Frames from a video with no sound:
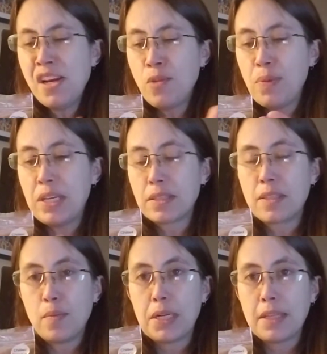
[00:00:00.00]
because
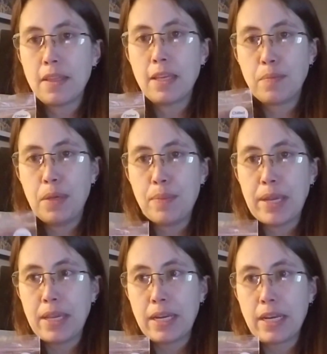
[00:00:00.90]
somebody like me might
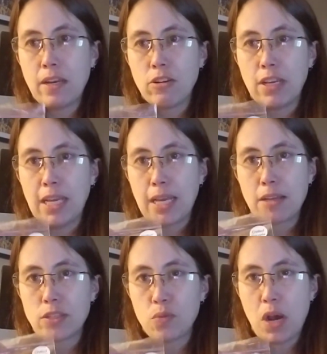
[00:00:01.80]
get it in a
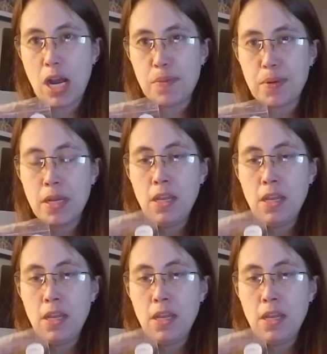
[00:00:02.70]
swap